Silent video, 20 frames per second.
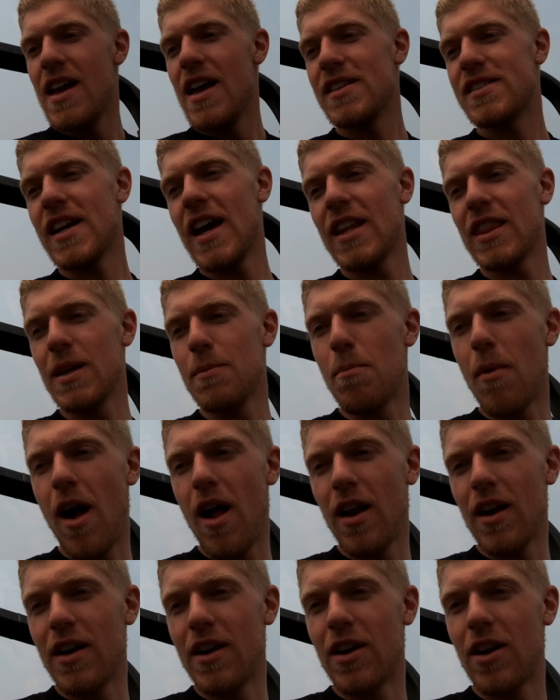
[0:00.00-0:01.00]
is that the
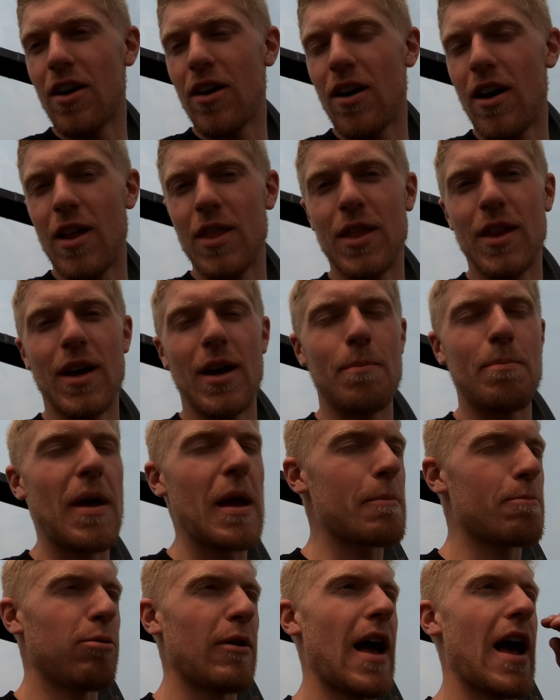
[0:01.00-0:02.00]
monitor on the
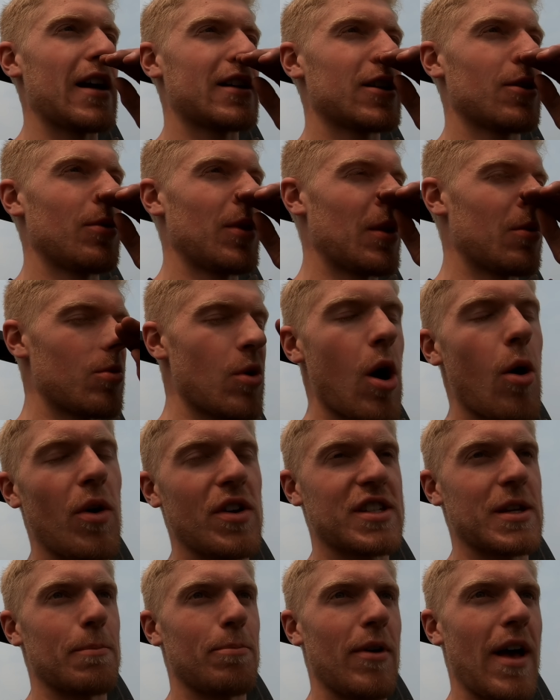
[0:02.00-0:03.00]
big planter, when the row
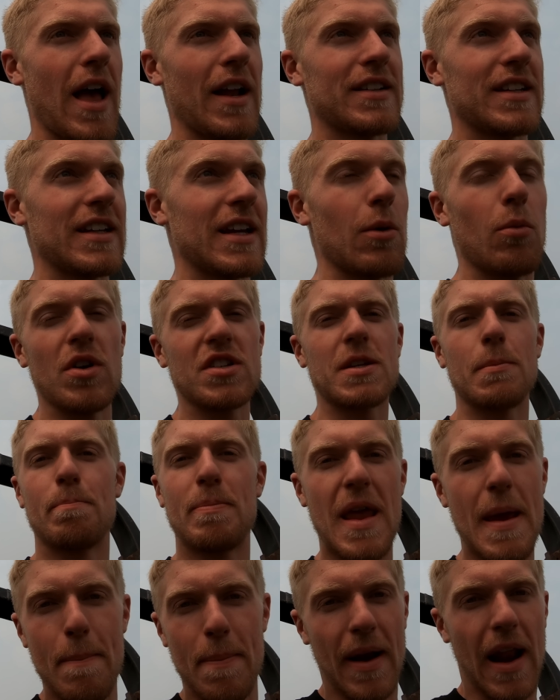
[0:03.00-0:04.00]
wasn't planting, it wasn't
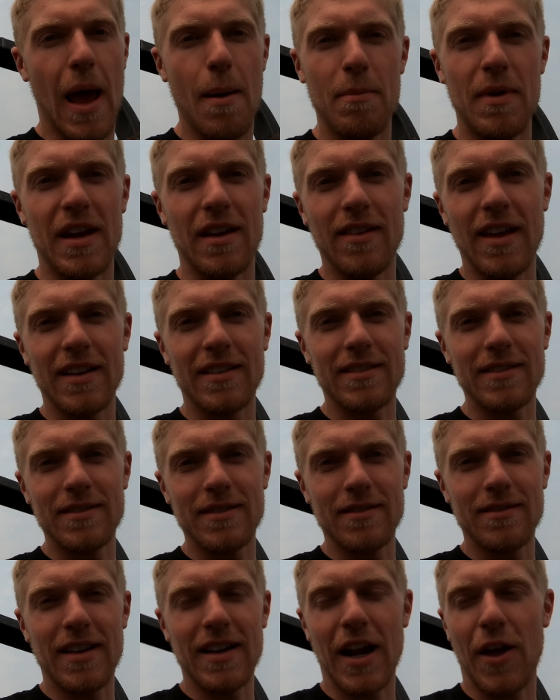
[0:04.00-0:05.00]
beeping at me like,
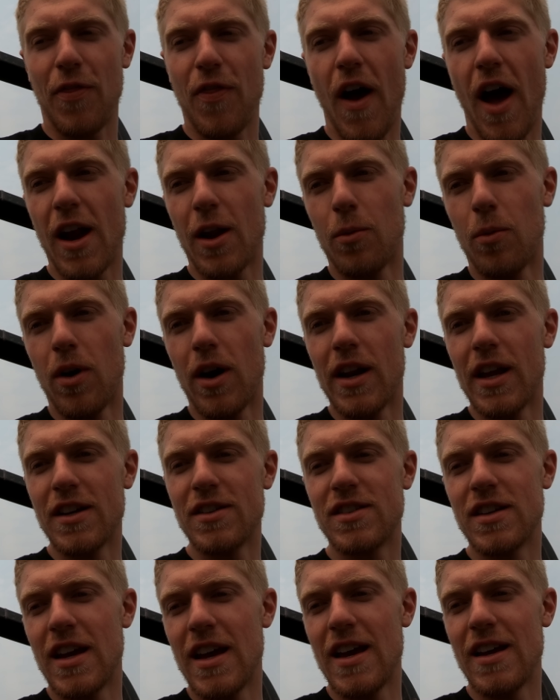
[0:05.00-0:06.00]
like I thought it would.
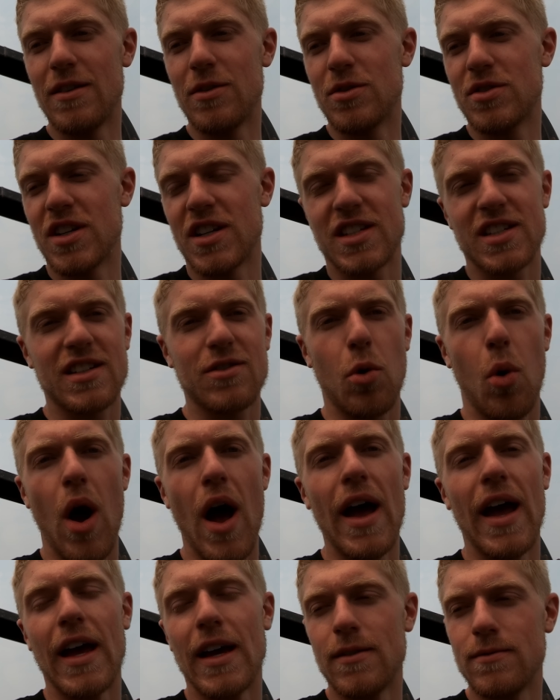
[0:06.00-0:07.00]
It, it was just
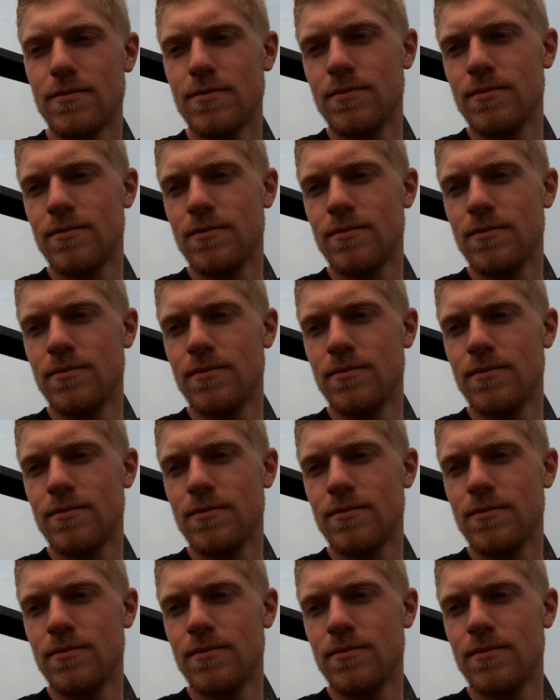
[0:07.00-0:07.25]
quiet.